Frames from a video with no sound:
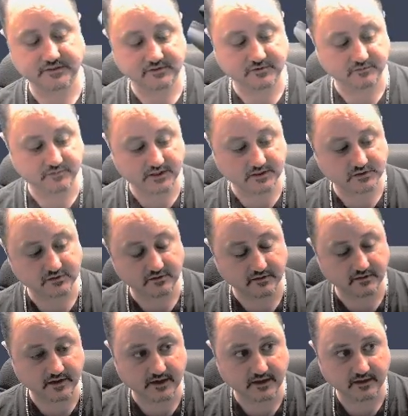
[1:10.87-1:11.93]
to make sure
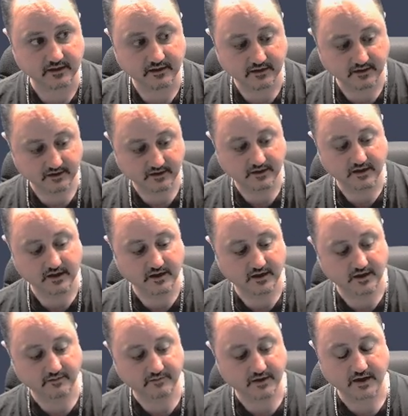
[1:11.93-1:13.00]
that
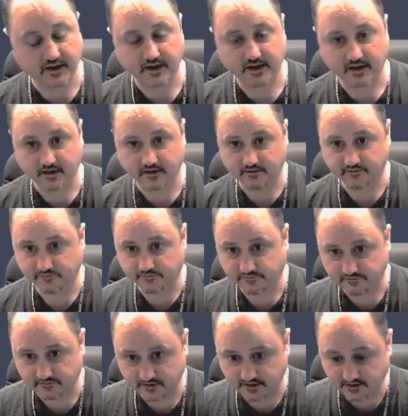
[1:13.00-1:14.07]
um, I have
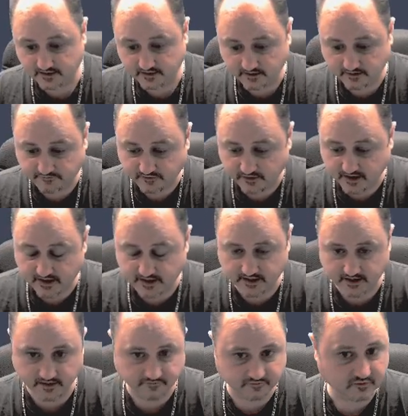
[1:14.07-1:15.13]
uh, a
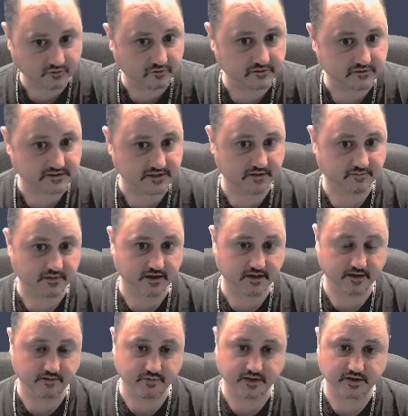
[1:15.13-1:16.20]
variety of tools at
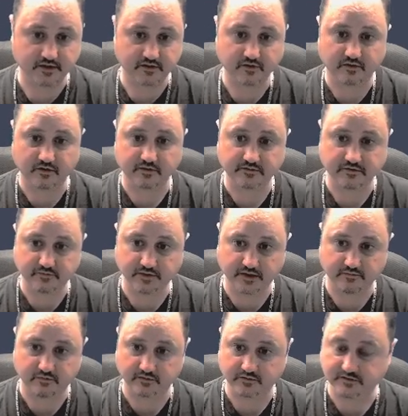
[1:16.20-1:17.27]
my beck and call to be
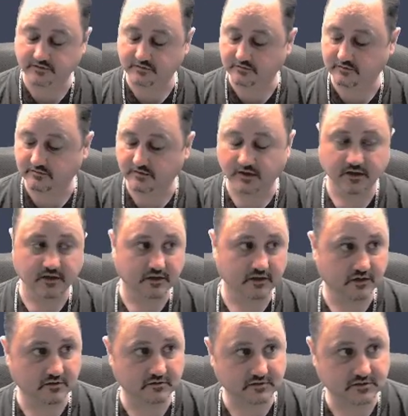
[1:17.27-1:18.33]
able to
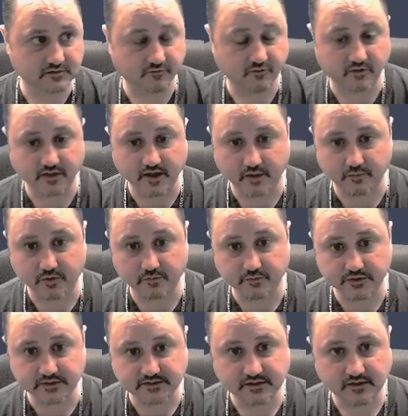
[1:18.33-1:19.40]
use for that
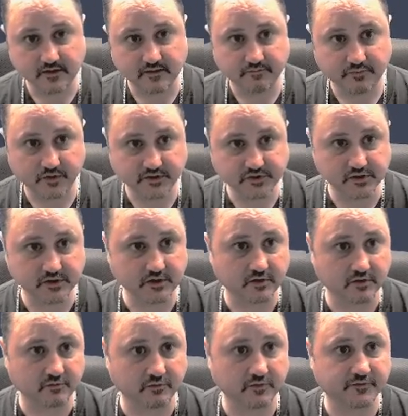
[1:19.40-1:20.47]
purpose. That you can go
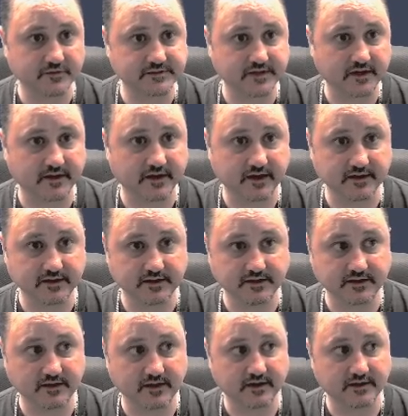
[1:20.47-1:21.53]
to
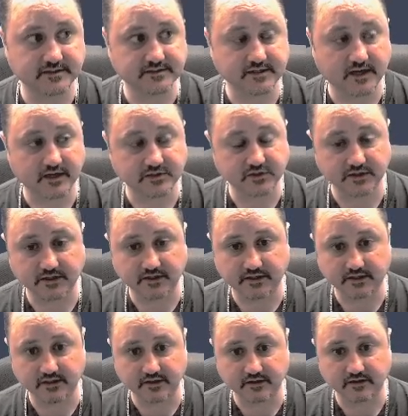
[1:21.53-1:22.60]
rufus.ie uh, slash
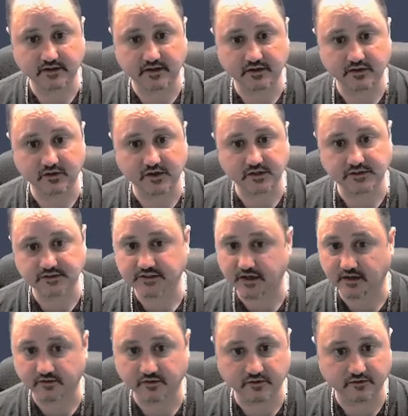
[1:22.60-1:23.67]
en here and you can just
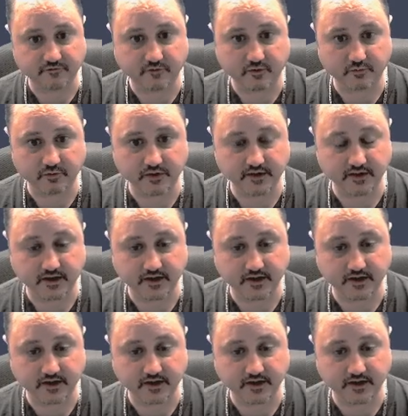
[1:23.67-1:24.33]
download 4.9.